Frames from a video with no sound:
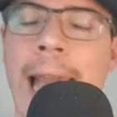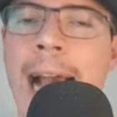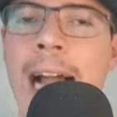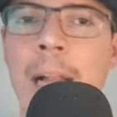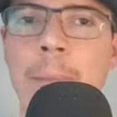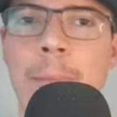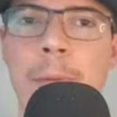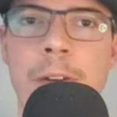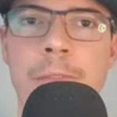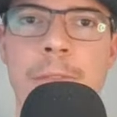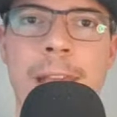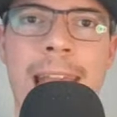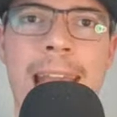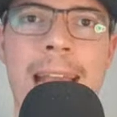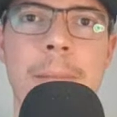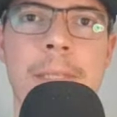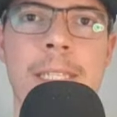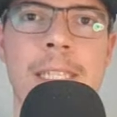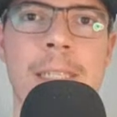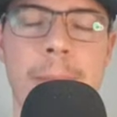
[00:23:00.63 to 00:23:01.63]
caliber of
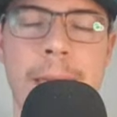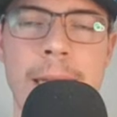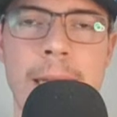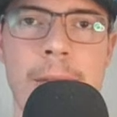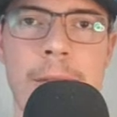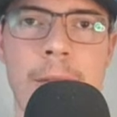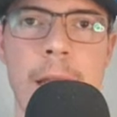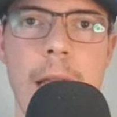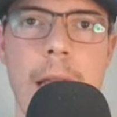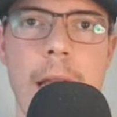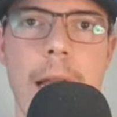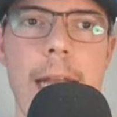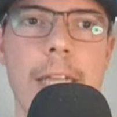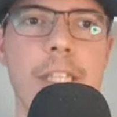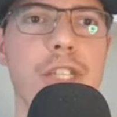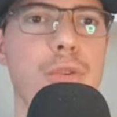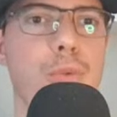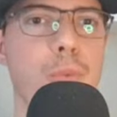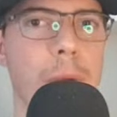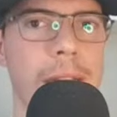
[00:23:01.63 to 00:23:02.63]
Cam Smith
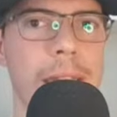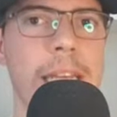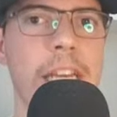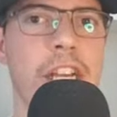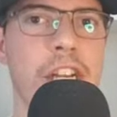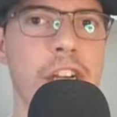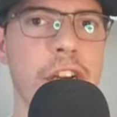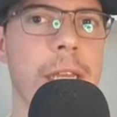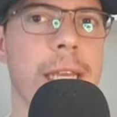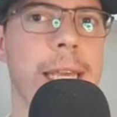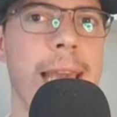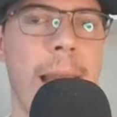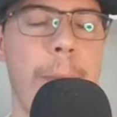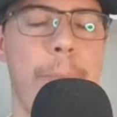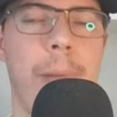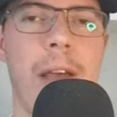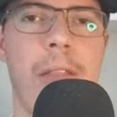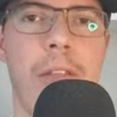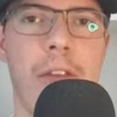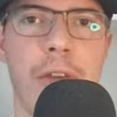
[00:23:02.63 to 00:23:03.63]
is a really good
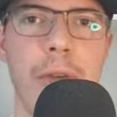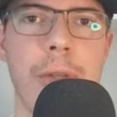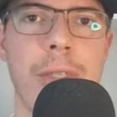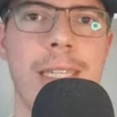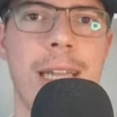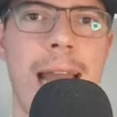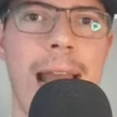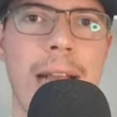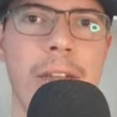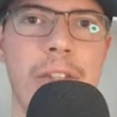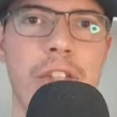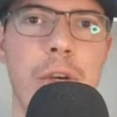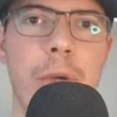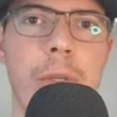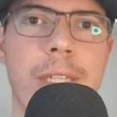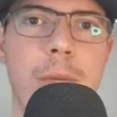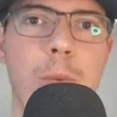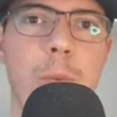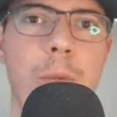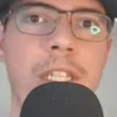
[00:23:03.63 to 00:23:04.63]
get by the Houston
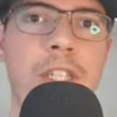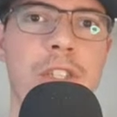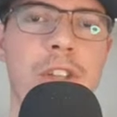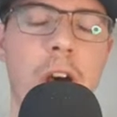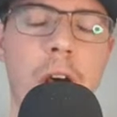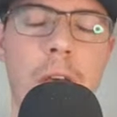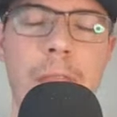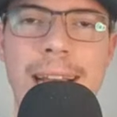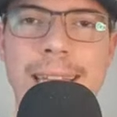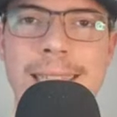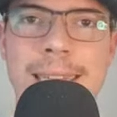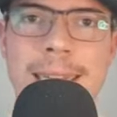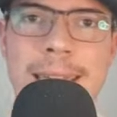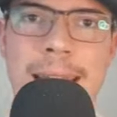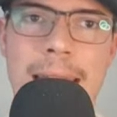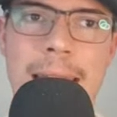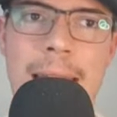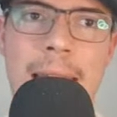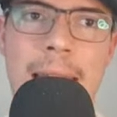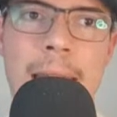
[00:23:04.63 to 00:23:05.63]
Astros. And we saw that
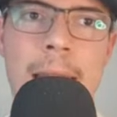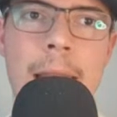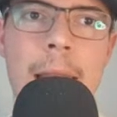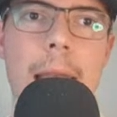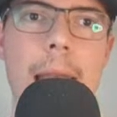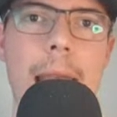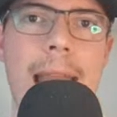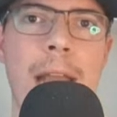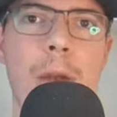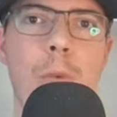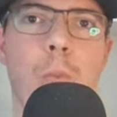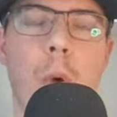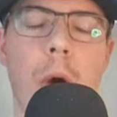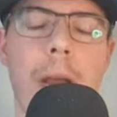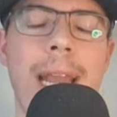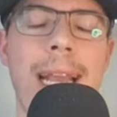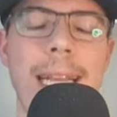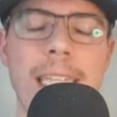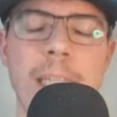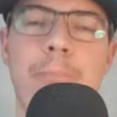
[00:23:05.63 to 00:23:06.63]
today and
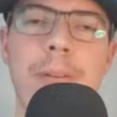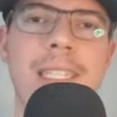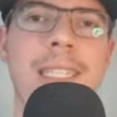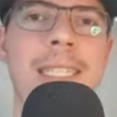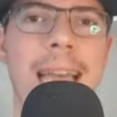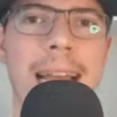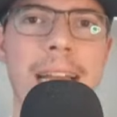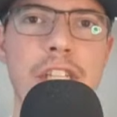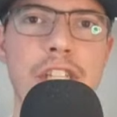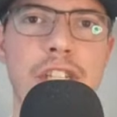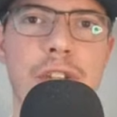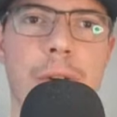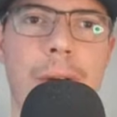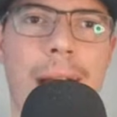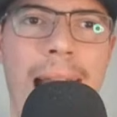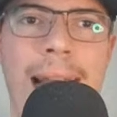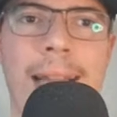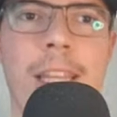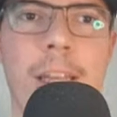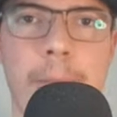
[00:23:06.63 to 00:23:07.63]
what his
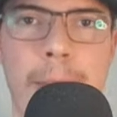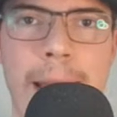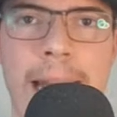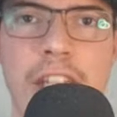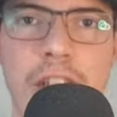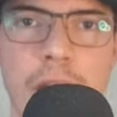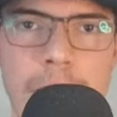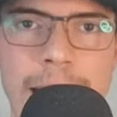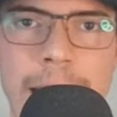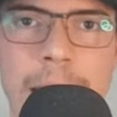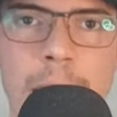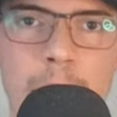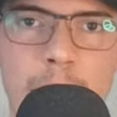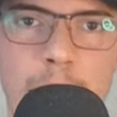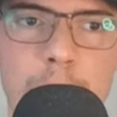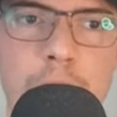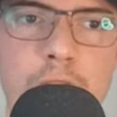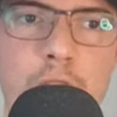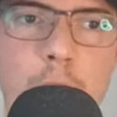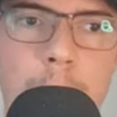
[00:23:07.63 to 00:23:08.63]
potential at the major league
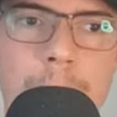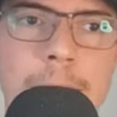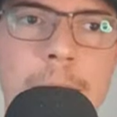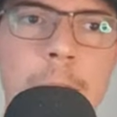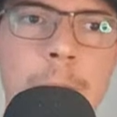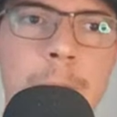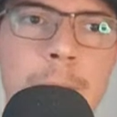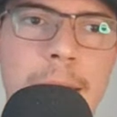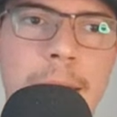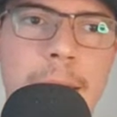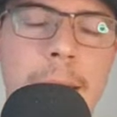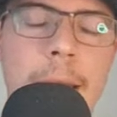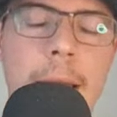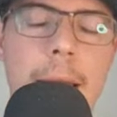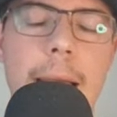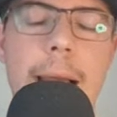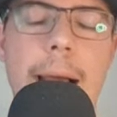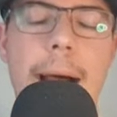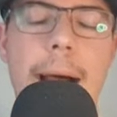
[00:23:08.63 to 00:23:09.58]
level is going to be.